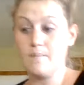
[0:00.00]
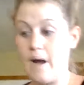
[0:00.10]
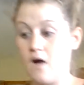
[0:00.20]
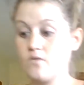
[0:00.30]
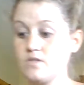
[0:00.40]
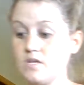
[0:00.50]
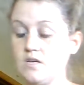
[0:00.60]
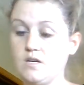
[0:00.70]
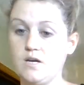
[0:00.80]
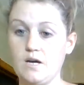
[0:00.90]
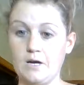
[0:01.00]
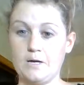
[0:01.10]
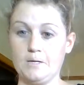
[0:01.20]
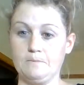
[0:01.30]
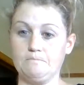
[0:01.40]
about
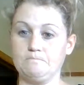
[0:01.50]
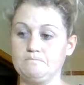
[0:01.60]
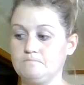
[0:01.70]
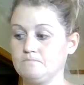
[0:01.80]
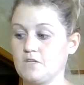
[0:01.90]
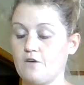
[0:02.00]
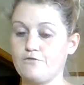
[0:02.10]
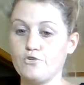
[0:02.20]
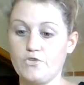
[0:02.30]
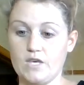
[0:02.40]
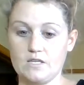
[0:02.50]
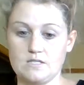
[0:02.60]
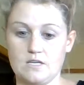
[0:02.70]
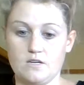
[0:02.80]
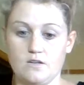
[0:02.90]
a few
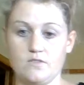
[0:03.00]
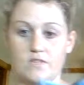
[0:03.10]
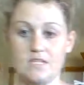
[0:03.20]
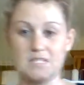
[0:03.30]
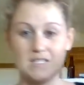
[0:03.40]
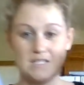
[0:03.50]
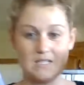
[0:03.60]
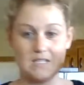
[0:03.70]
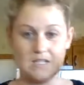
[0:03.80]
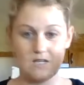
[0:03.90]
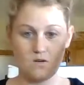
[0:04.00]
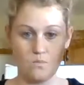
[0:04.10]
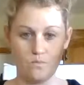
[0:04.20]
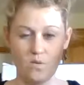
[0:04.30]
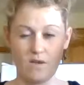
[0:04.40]
things here. This is
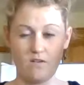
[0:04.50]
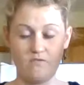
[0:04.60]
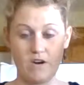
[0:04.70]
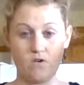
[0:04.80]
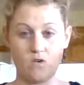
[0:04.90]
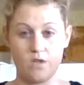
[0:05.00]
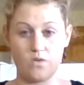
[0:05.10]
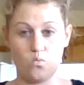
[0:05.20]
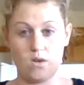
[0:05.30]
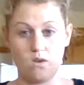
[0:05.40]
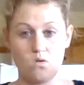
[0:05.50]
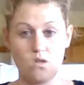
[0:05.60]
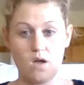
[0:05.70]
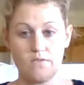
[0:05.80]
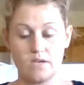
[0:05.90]
EnviroCloth and Window
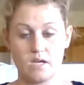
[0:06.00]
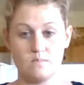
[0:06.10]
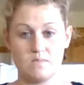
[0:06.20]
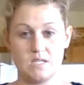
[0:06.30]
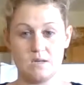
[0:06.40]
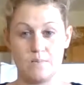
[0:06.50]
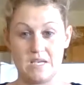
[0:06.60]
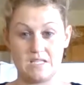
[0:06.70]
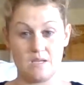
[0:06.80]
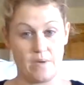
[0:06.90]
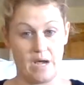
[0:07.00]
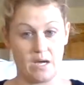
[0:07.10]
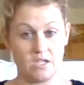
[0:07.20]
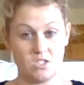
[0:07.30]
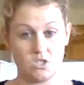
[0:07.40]
Cloth. It comes in a basic
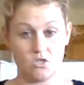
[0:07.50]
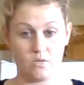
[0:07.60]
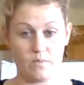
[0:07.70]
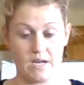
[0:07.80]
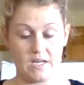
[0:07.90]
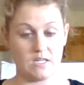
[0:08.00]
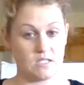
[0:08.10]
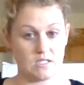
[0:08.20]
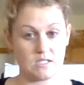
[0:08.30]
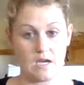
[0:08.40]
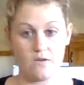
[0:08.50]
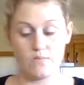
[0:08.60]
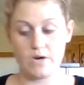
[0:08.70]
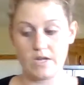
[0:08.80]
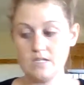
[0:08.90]
package. You can buy it at a
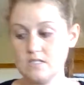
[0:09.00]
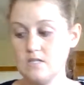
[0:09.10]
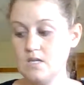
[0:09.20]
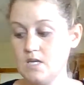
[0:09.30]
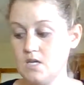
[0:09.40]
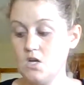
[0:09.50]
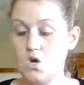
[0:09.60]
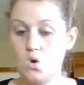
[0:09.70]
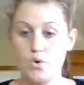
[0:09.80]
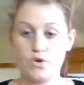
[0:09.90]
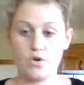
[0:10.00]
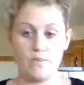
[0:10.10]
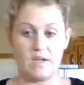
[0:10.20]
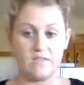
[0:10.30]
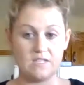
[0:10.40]
discounted price. Or you can
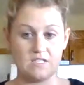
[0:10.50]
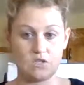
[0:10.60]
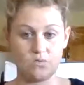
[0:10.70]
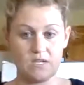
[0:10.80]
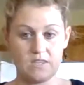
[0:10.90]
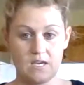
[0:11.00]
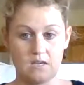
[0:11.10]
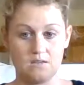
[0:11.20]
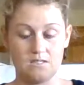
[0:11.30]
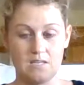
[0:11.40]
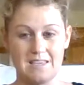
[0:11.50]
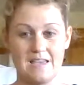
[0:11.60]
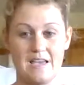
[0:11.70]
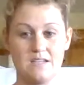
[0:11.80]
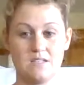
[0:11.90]
buy these 3 things
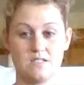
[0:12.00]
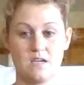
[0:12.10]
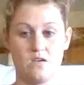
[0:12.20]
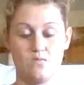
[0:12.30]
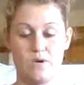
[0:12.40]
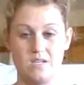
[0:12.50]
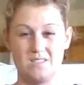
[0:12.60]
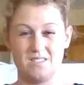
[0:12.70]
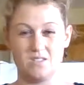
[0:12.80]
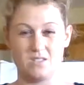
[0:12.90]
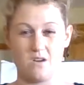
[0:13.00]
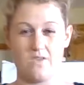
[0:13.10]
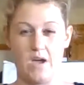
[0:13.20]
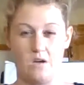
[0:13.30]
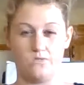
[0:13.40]
at a discounted price. This is
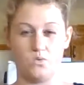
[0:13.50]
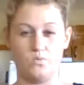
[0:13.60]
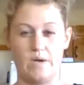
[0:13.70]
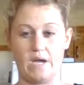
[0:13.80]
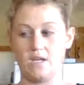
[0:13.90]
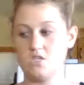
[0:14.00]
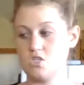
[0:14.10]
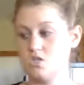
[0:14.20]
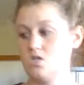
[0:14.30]
called the household package.